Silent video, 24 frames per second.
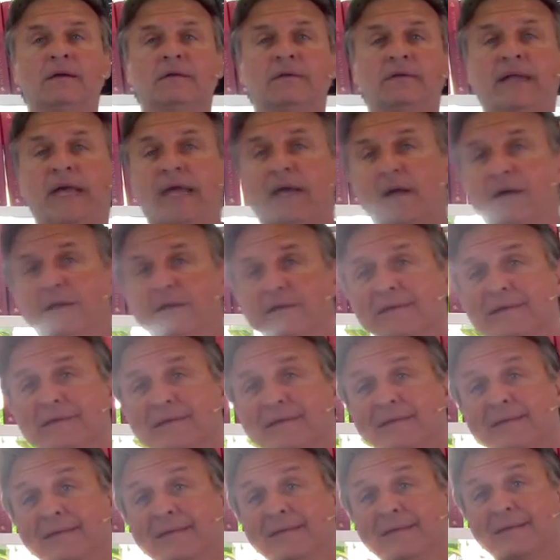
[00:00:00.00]
Dayan,
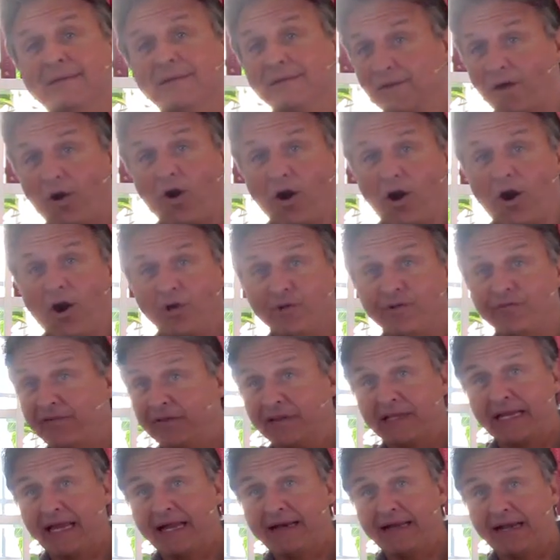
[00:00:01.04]
are you
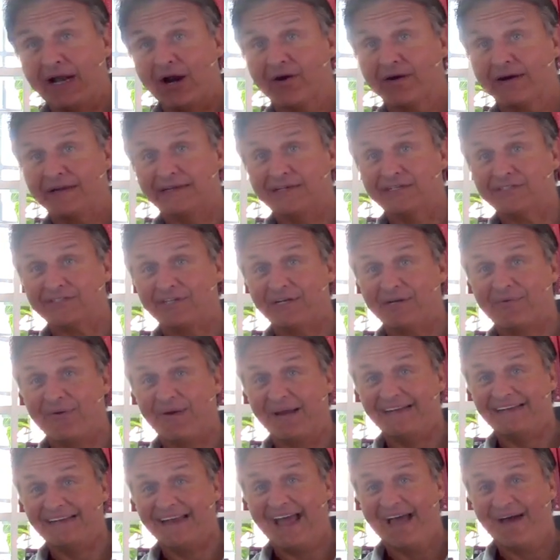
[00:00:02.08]
feeling any air conditioning
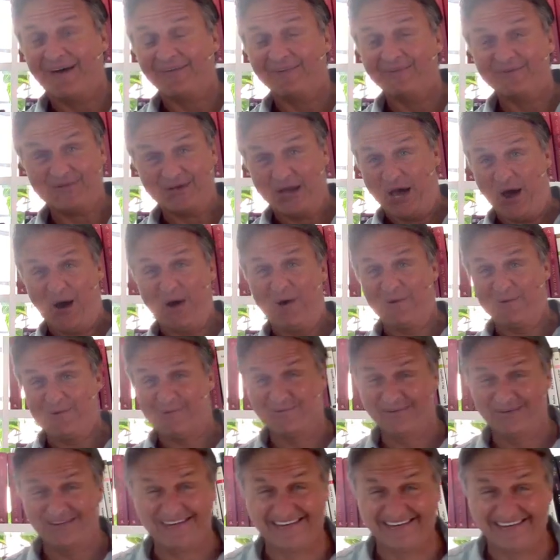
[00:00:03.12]
right now?
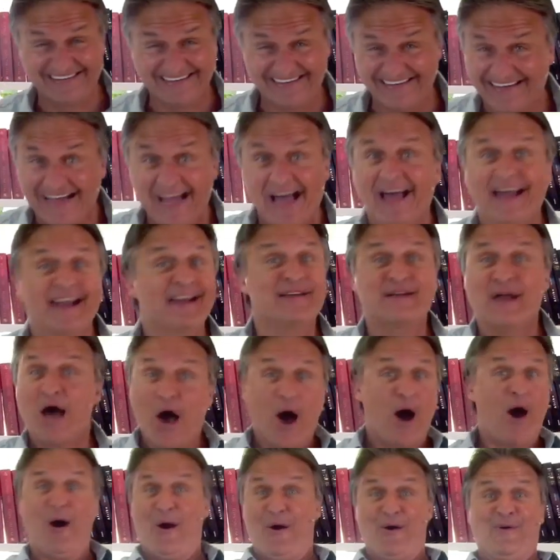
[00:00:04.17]
No.
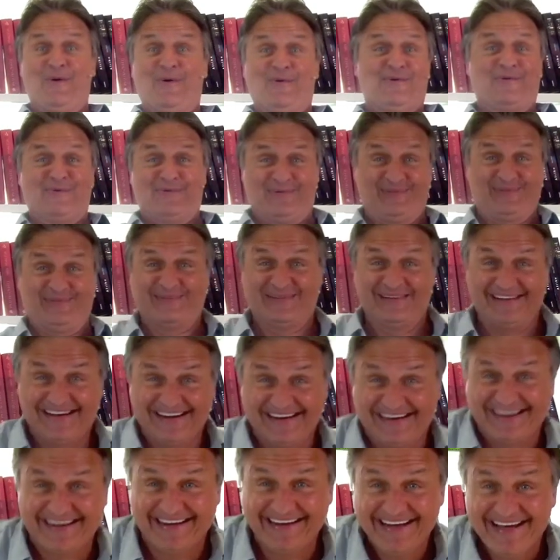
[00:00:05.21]
No.
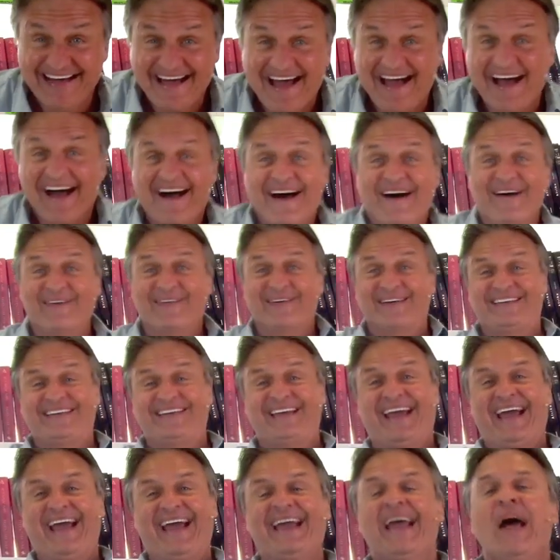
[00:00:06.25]

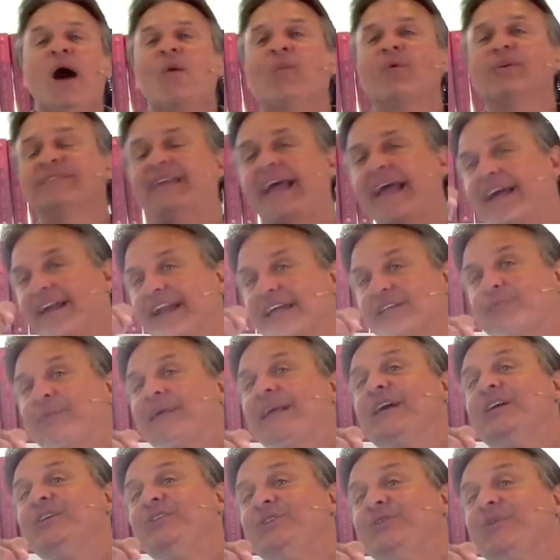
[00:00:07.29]
Okay. Well, Dayan, that's
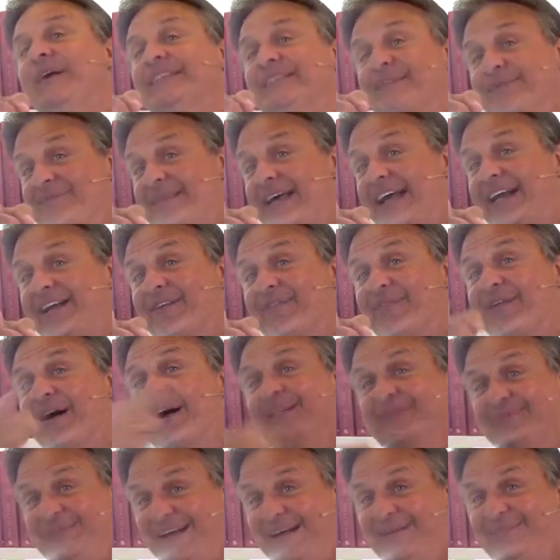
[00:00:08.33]
because you had some negative
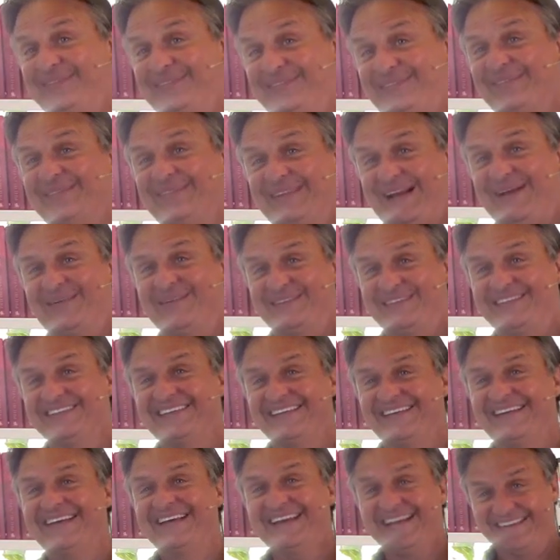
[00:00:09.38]
thoughts when I was,
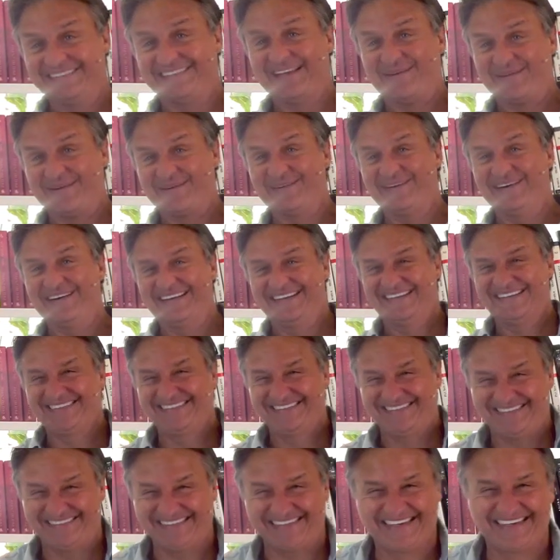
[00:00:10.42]
is that what it
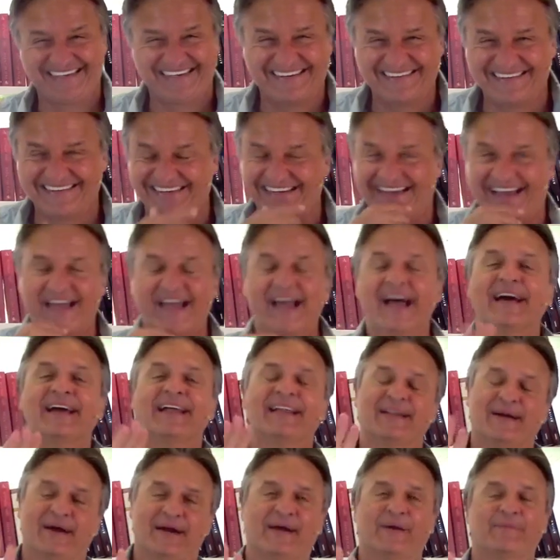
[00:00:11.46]
was? Okay.
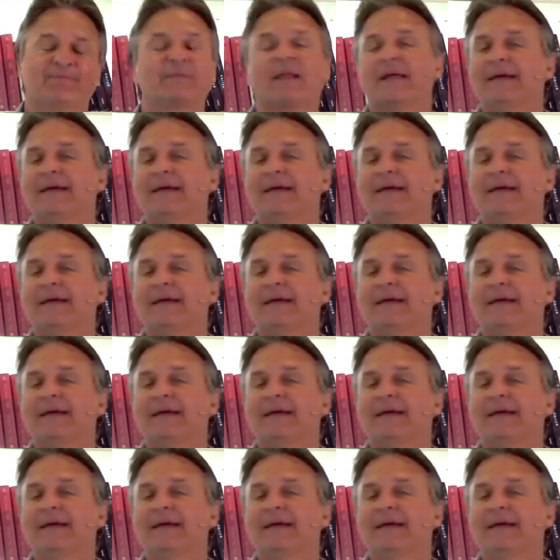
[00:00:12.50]
Look,